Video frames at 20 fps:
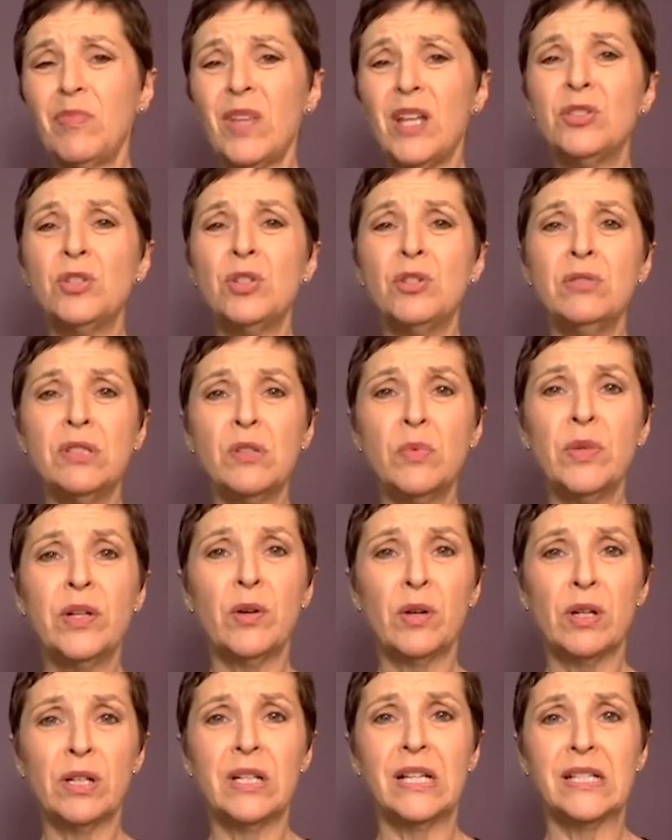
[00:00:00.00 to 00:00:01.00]
she used to
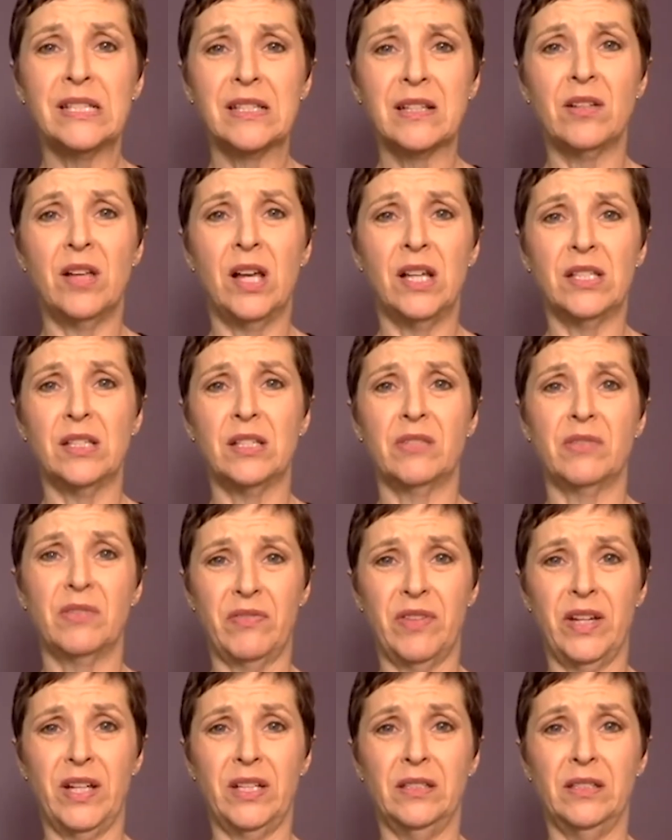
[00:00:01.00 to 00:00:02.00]
reorganize the closets for
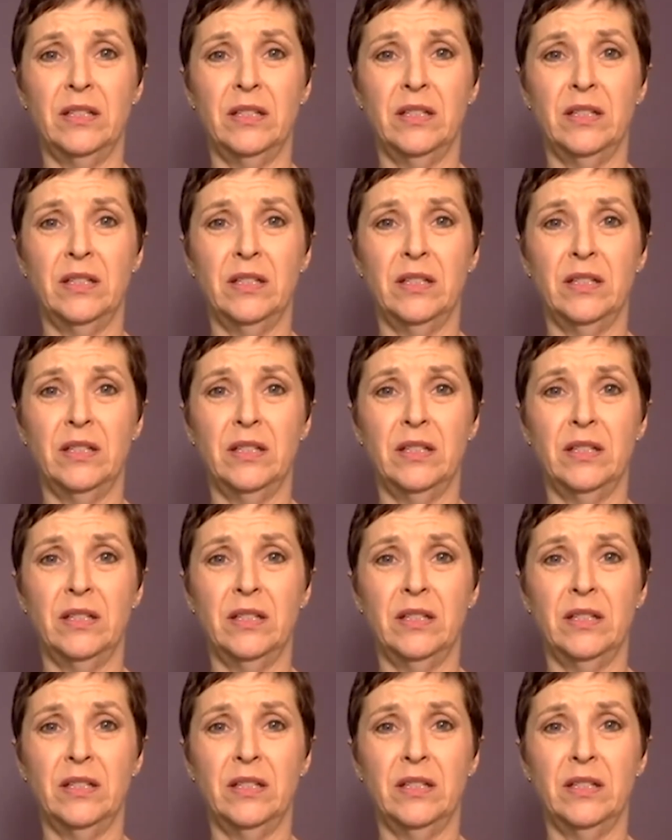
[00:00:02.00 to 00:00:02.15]
fun.